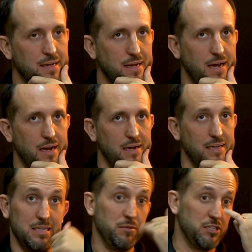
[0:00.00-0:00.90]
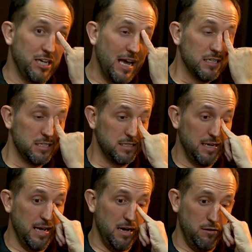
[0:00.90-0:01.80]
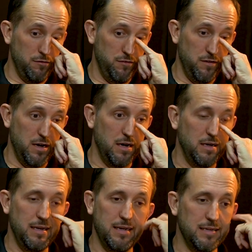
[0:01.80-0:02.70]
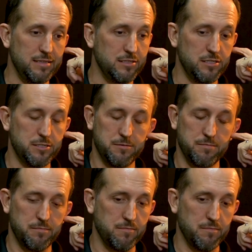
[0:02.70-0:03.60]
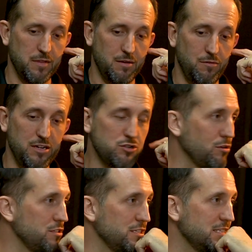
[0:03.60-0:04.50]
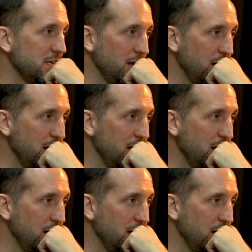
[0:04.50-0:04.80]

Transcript: And some of the challenges they have is resources.